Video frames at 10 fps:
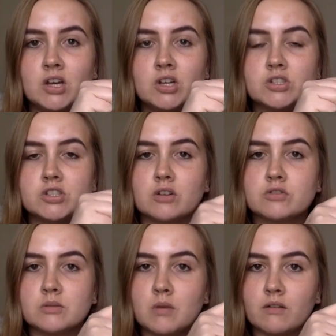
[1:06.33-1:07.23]
So
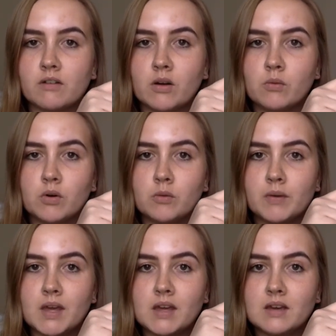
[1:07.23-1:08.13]
tomorrow will
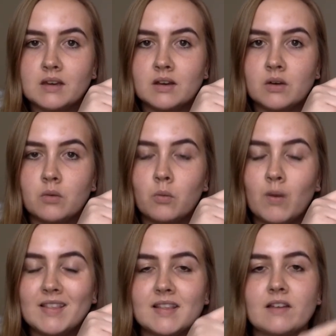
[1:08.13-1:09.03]
be
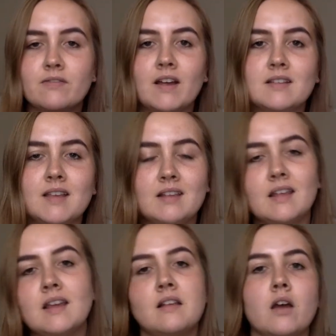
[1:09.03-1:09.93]
Wednesday.
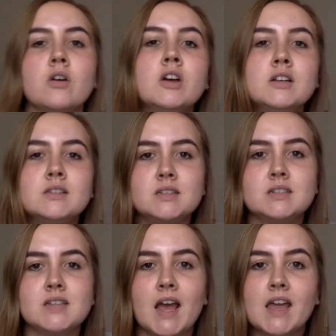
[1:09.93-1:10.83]
Fantastic. So
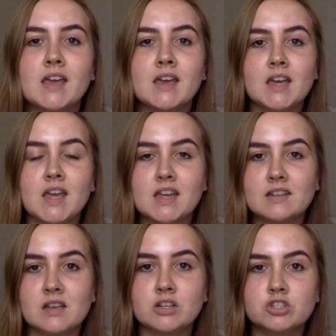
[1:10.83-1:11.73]
today
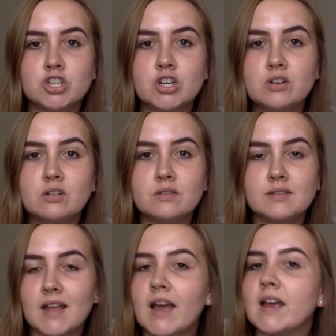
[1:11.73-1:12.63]
is
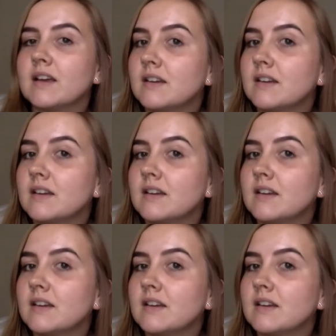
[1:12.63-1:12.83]
Tuesday.